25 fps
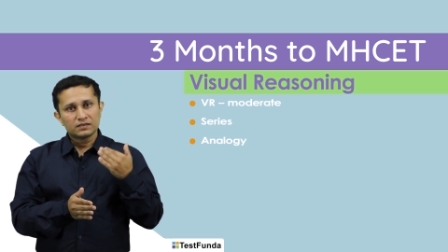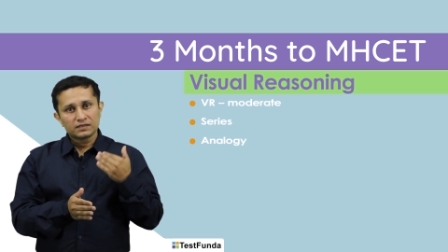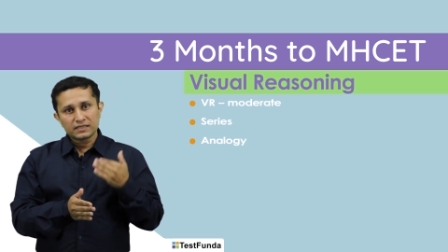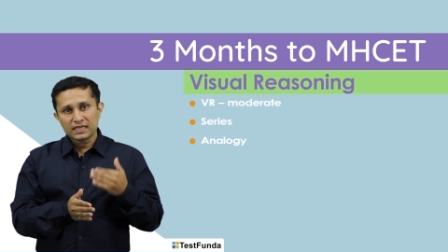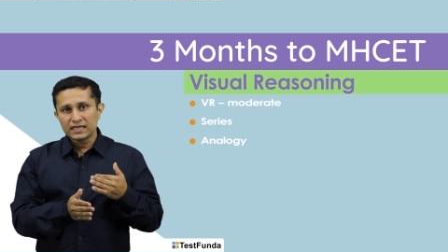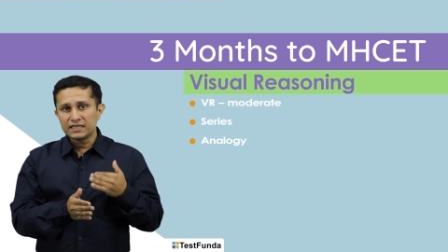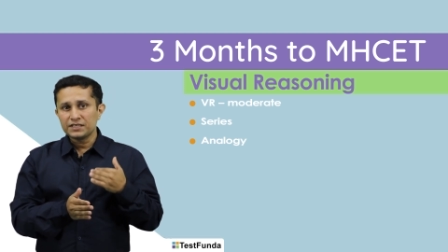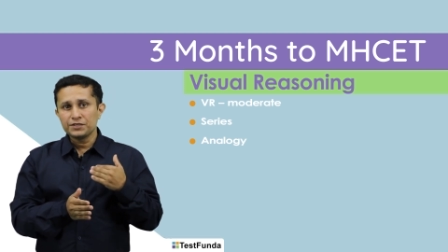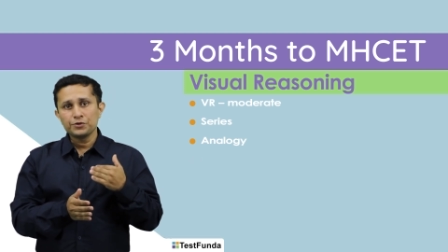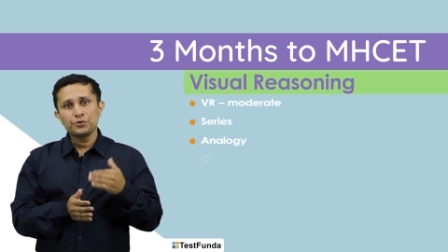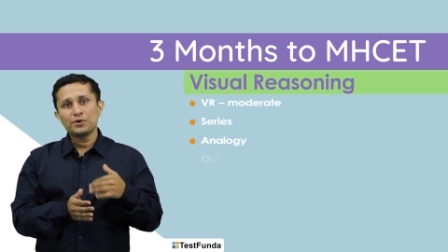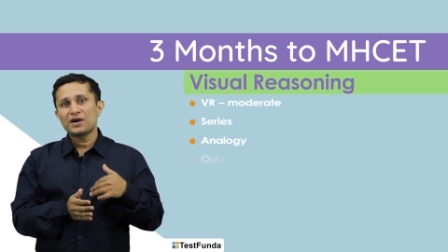
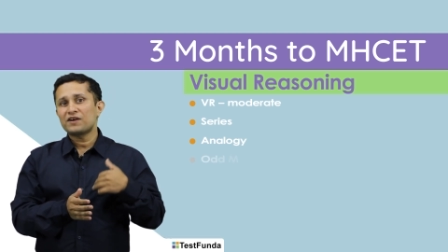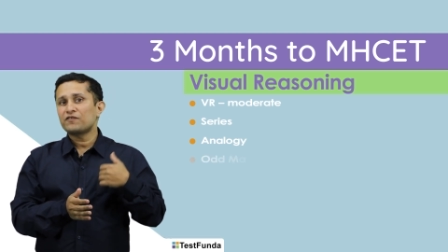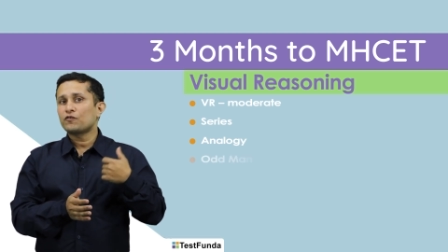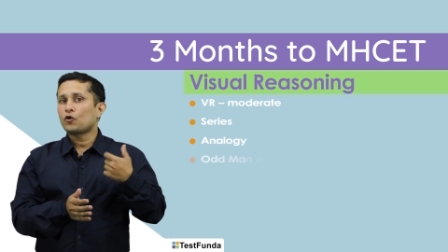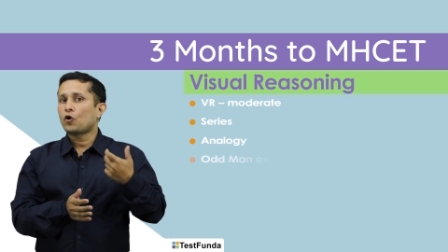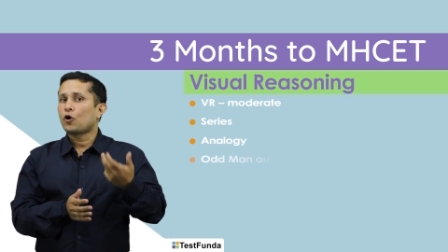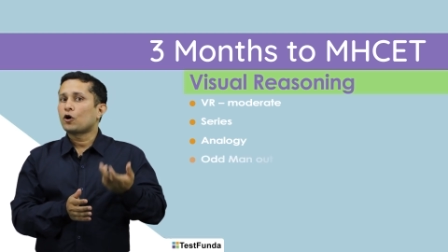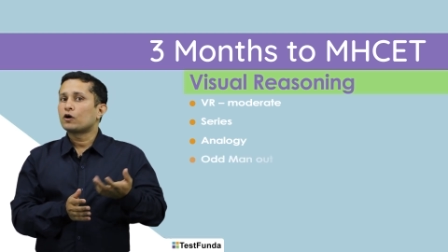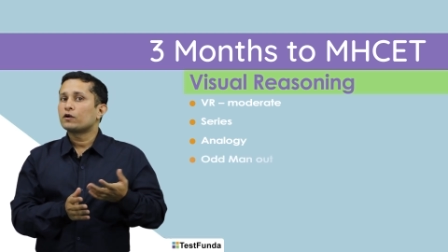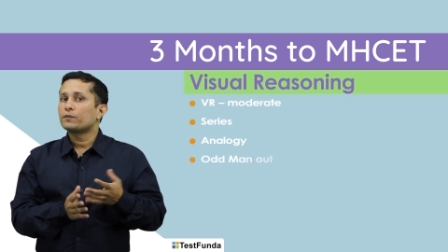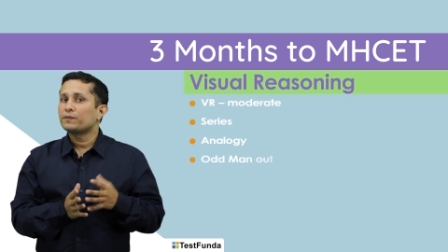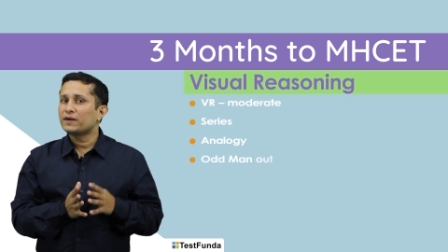Then you have
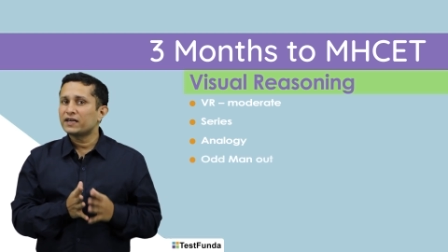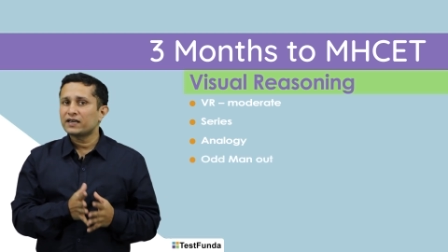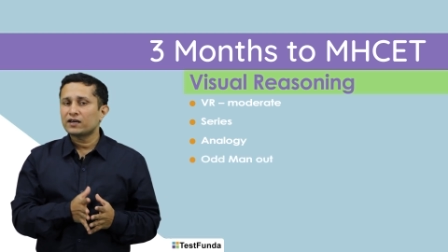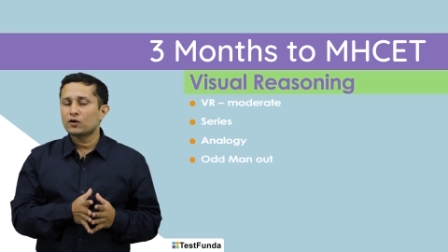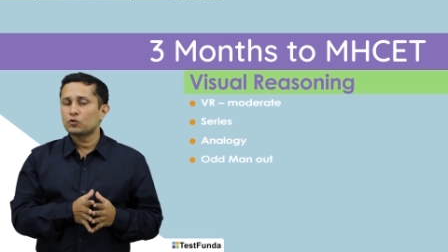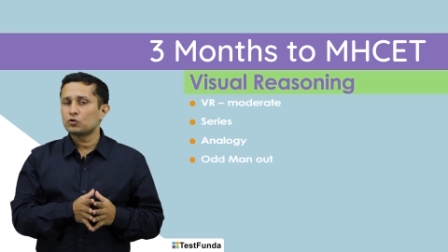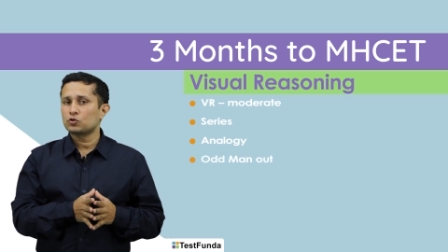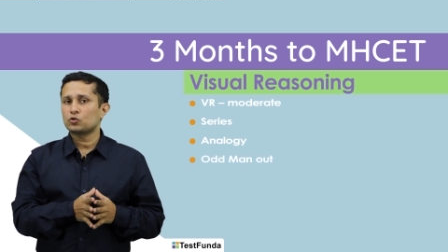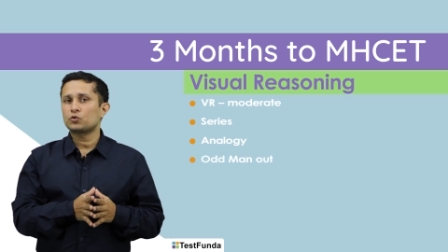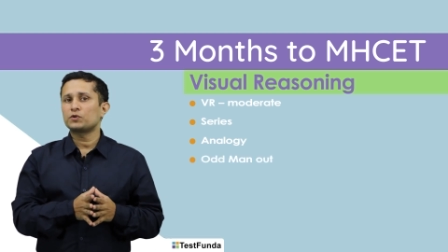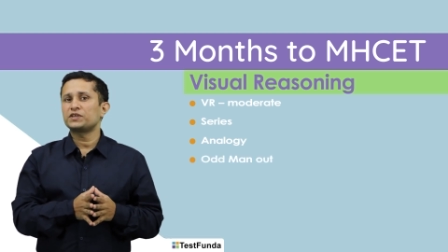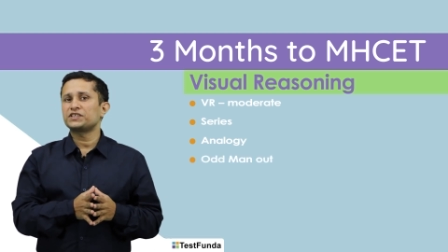odd man
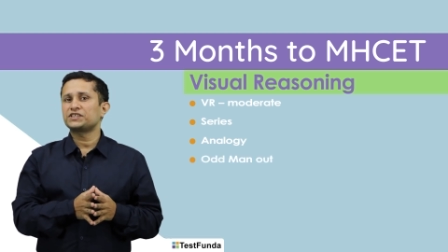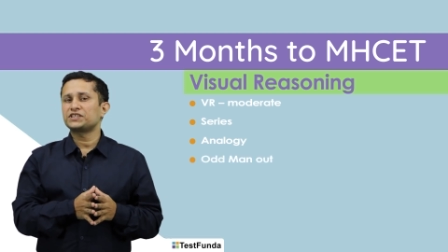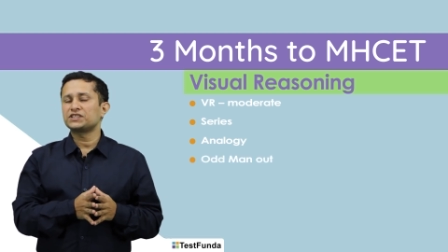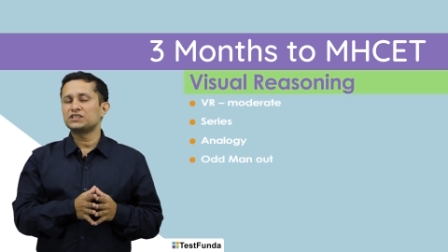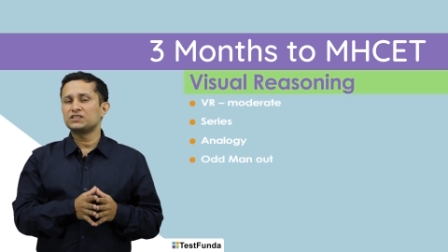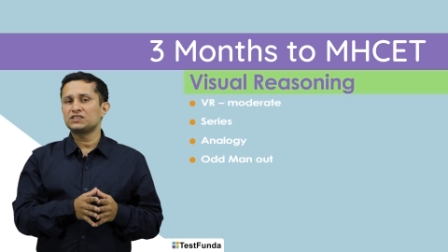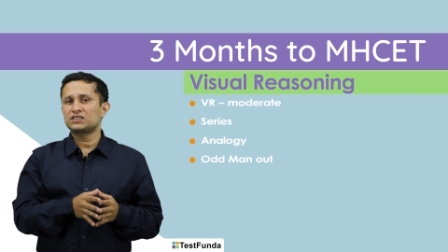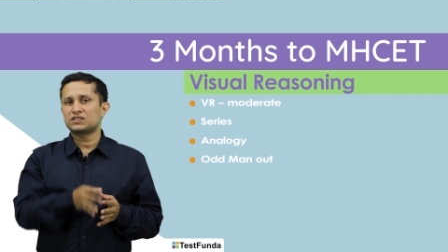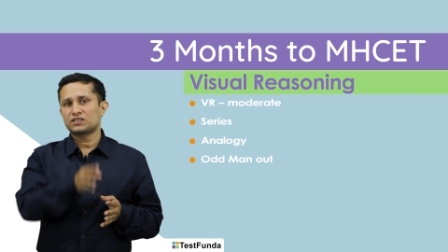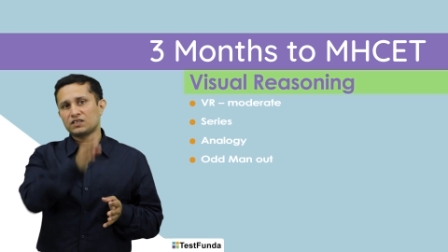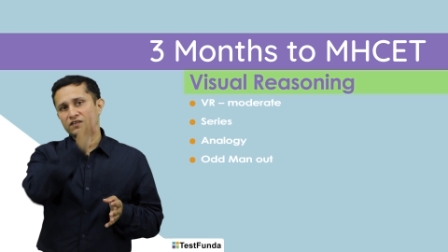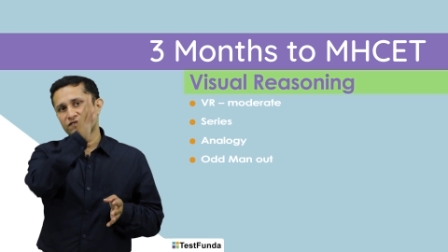out
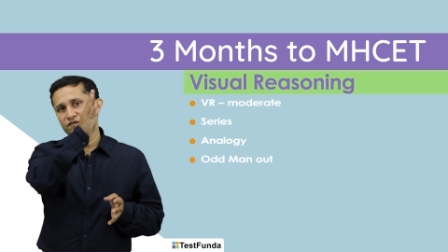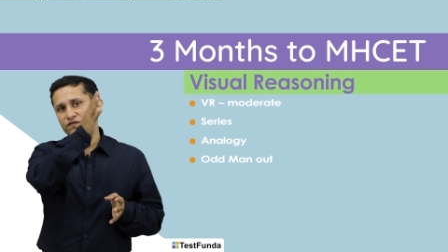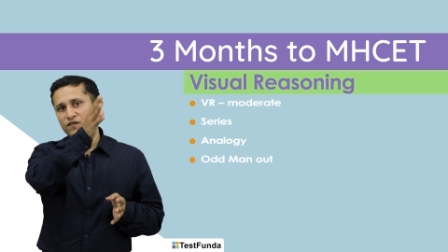questions,